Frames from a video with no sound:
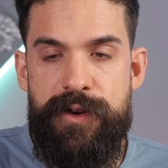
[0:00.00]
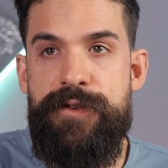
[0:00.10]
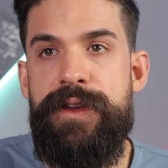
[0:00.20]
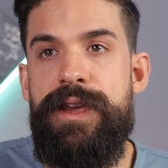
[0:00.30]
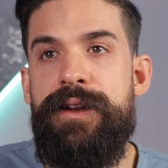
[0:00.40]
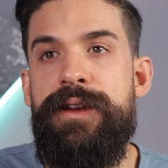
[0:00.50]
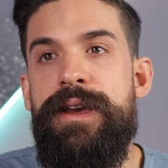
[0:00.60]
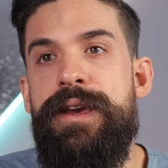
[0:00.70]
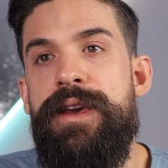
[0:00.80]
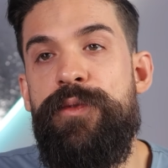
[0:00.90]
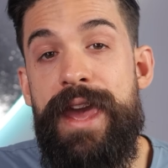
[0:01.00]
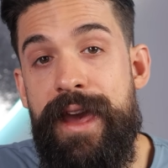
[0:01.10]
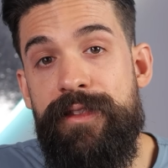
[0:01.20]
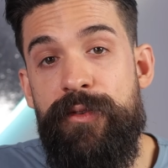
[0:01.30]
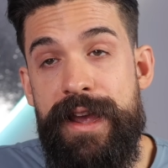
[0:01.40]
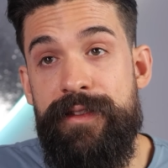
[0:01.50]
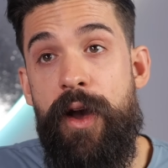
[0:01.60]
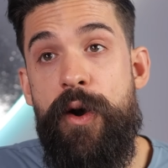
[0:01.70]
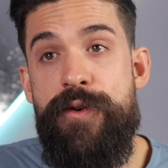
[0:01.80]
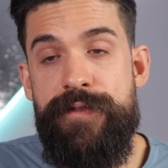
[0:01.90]
over here, we iterate
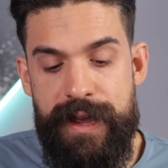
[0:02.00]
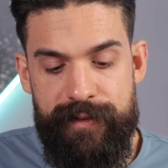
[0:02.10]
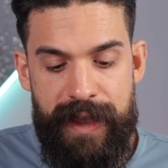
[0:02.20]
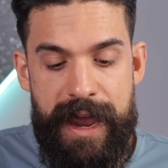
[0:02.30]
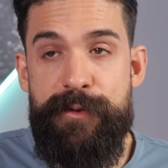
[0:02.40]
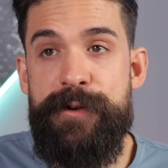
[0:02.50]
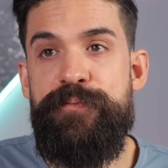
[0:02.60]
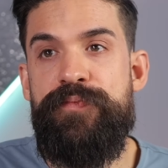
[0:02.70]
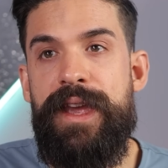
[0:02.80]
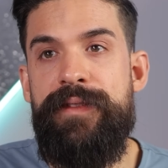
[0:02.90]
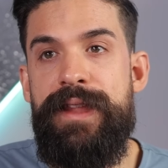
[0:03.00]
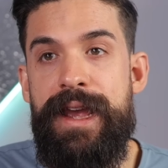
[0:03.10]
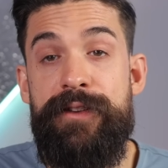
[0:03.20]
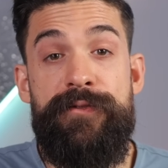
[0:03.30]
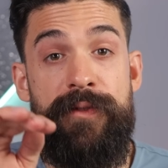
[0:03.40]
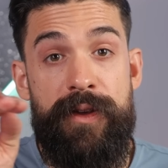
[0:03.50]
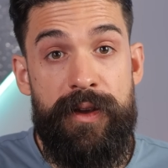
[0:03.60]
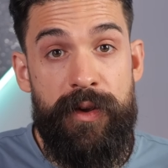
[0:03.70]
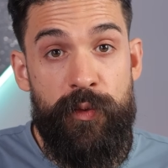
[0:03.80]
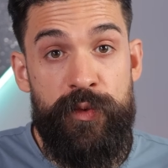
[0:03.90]
over that table, and then
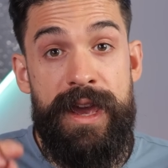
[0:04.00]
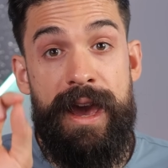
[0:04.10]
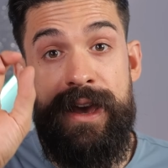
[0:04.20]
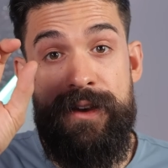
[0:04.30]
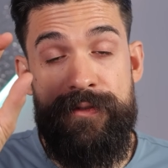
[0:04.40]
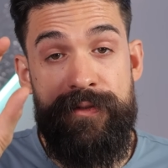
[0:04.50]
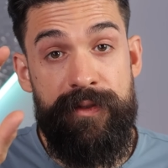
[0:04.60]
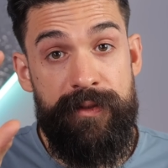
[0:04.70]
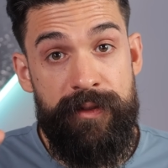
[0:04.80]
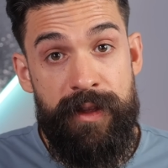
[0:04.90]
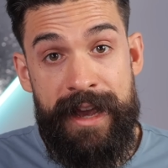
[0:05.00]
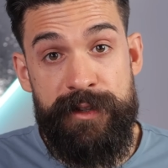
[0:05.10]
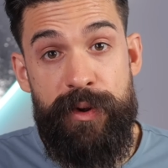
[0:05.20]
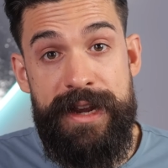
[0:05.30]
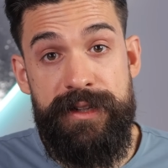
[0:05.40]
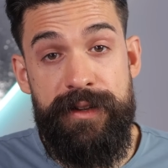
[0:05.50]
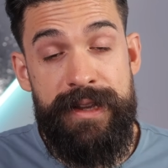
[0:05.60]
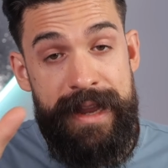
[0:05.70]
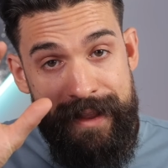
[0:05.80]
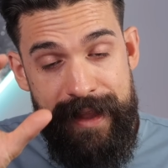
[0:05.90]
we have the expression.
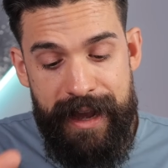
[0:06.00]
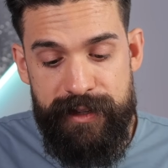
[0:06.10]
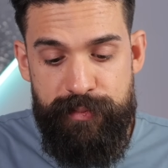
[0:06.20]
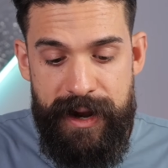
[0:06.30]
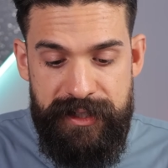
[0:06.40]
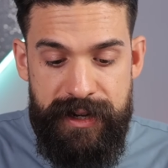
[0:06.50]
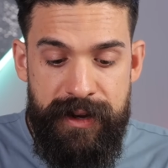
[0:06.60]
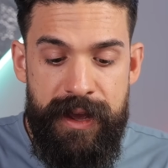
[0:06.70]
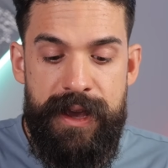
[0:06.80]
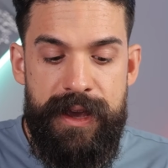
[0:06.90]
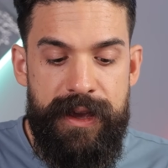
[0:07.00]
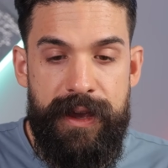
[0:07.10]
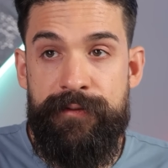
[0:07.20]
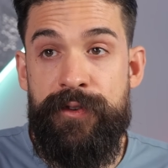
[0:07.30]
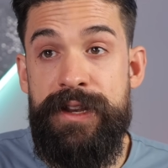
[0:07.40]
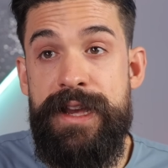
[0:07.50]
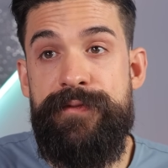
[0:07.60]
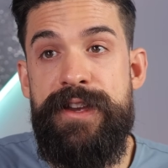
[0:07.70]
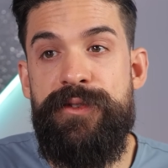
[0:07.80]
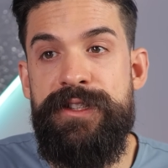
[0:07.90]
And the expression for this
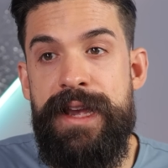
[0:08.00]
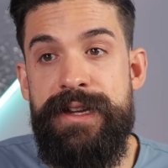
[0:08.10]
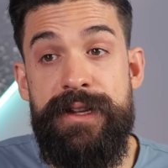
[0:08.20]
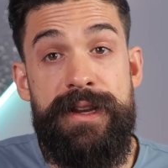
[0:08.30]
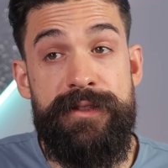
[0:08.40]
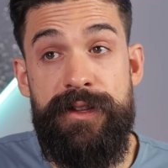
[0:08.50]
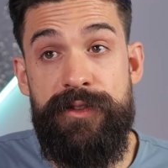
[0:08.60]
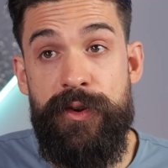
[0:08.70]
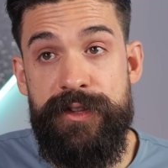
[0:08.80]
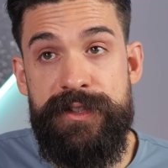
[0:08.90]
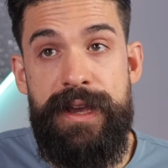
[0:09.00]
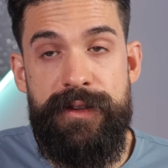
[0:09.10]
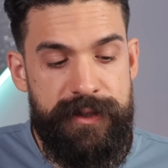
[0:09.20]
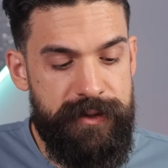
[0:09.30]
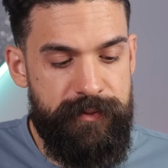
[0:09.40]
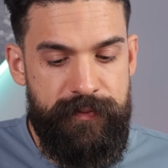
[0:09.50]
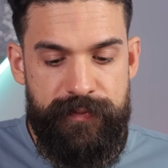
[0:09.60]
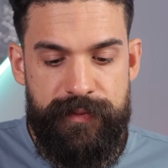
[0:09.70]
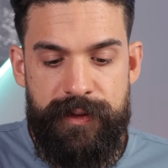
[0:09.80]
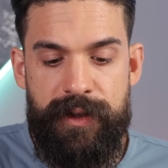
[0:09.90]
visualization is the total sales.
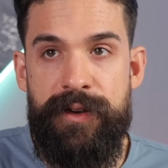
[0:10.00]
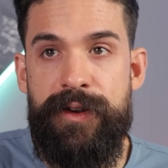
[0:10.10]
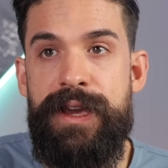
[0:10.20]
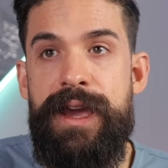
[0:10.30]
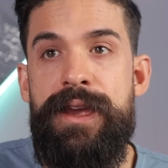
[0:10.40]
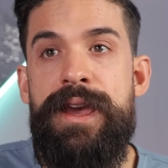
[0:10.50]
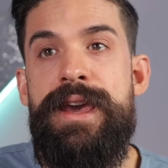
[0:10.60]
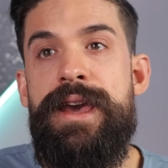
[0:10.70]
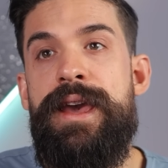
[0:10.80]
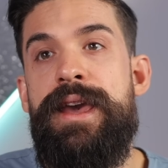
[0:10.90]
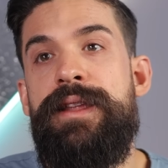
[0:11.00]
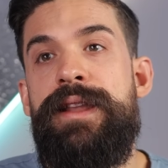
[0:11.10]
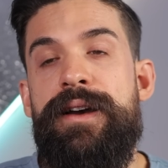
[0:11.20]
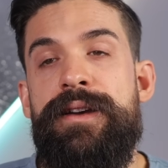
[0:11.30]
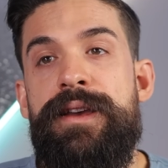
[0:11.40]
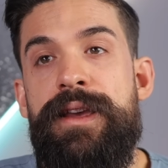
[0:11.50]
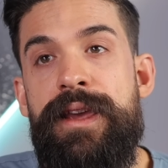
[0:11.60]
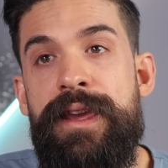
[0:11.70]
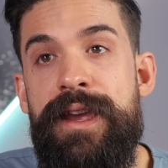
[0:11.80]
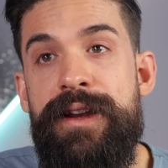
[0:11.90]
Okay, now
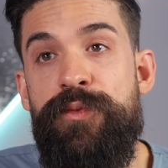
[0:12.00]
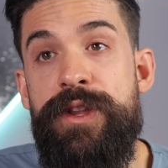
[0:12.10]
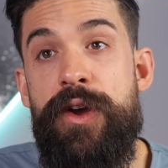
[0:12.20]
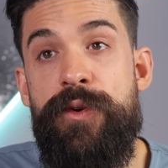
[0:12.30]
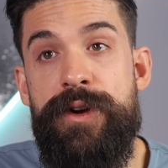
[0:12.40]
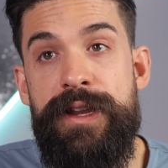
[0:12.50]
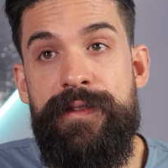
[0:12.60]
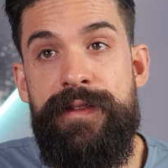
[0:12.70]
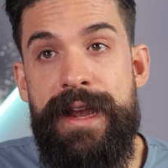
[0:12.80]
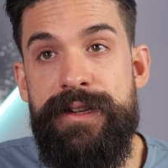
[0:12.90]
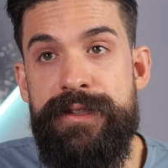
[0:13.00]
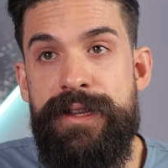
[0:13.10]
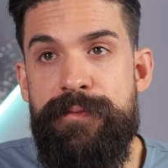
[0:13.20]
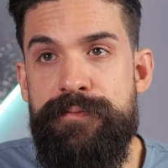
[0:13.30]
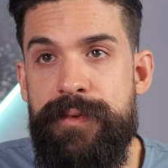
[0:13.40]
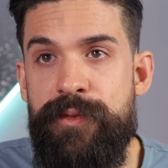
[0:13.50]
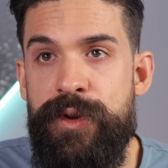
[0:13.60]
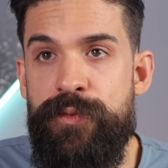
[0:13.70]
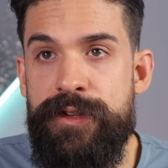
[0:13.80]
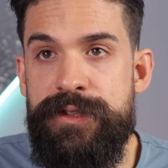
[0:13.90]
here we don't want to take the sum,
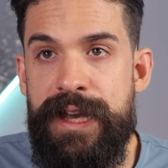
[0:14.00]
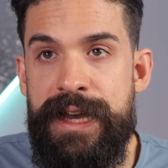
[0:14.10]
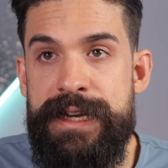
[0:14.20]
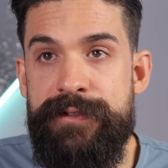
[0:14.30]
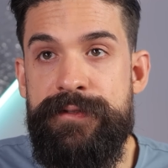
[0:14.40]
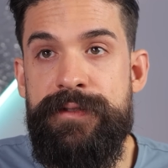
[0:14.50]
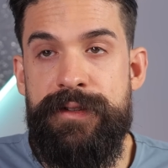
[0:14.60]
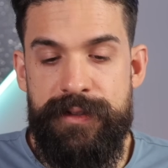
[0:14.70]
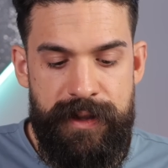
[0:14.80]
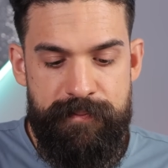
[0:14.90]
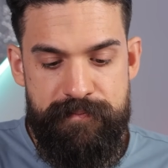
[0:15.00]
we want to have the